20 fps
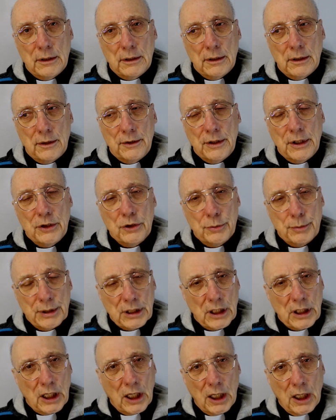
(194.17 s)
then you
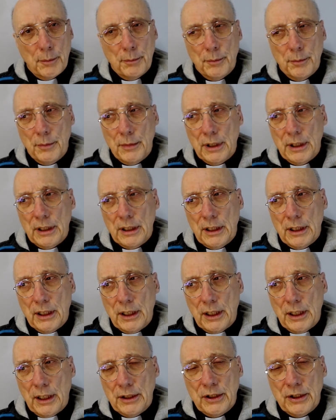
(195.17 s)
become
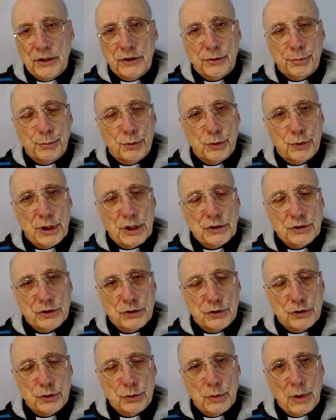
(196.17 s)
an inspiration
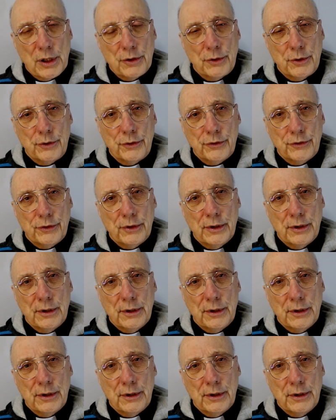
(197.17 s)
to others.